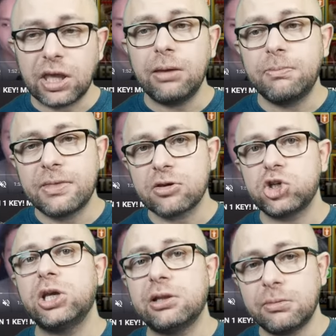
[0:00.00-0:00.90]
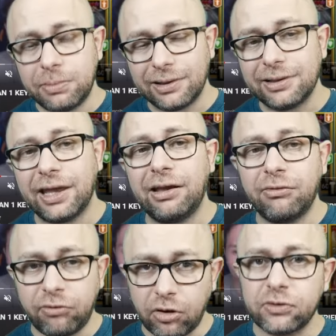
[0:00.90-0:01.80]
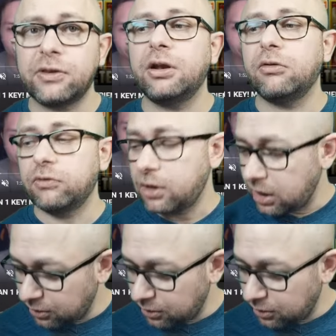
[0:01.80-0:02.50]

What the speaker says: keep the shield building fast enough.